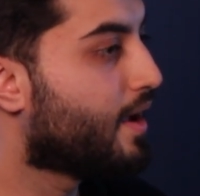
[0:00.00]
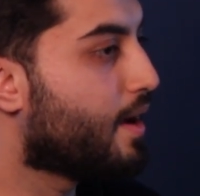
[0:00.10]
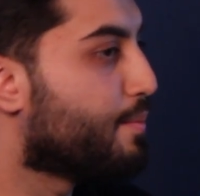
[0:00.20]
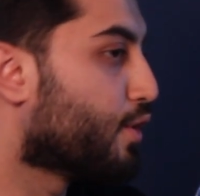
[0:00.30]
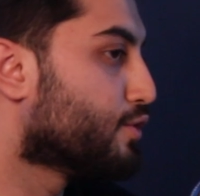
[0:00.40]

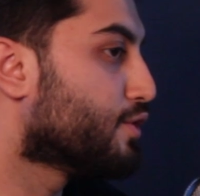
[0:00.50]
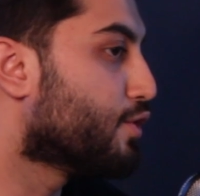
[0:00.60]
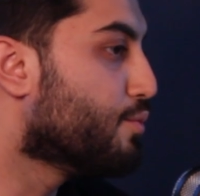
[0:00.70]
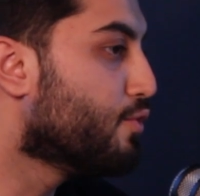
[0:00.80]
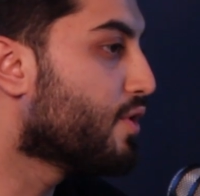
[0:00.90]
because
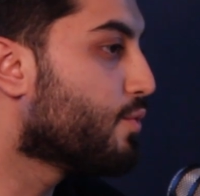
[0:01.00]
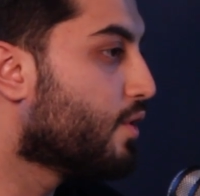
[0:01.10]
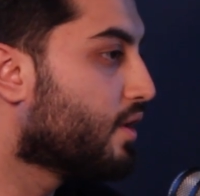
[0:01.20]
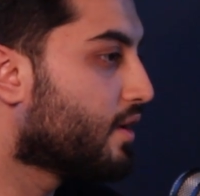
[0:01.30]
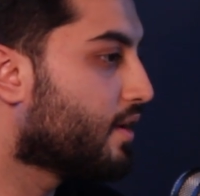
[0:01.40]
you're moving
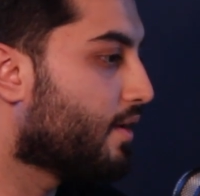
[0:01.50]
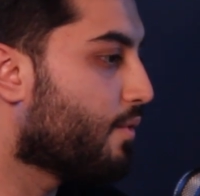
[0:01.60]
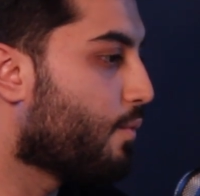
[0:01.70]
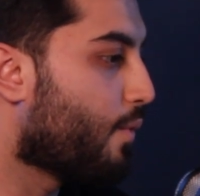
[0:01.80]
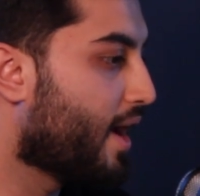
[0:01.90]
world
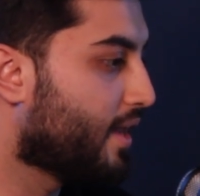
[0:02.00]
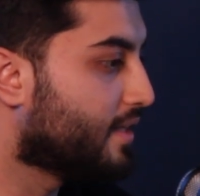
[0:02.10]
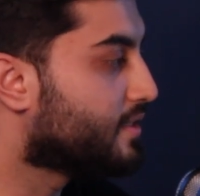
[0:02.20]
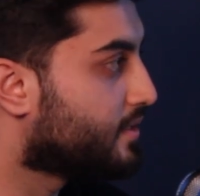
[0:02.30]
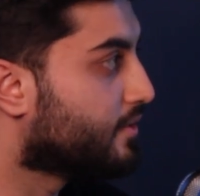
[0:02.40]
while
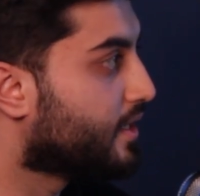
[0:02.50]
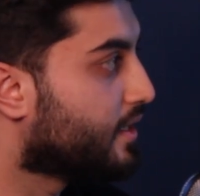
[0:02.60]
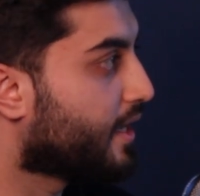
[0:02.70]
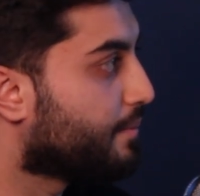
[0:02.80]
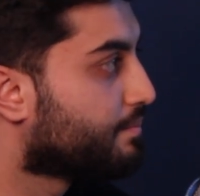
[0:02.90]
it's real
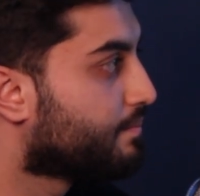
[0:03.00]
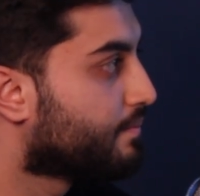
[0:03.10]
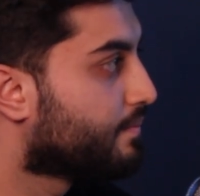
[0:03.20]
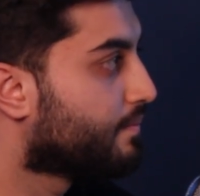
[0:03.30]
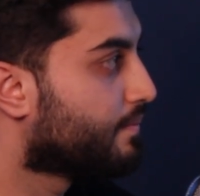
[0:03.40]
time.
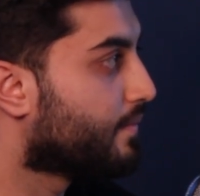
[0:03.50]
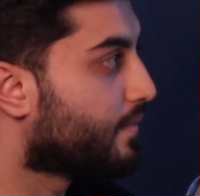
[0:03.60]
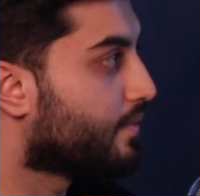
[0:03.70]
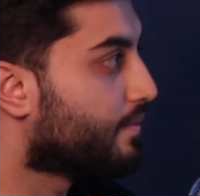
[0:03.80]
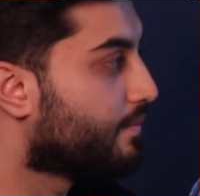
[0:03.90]

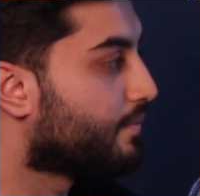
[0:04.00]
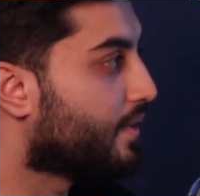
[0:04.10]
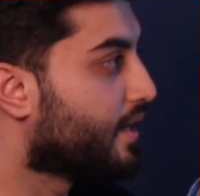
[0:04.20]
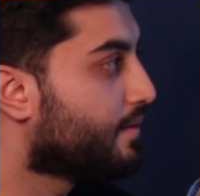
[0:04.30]
Right?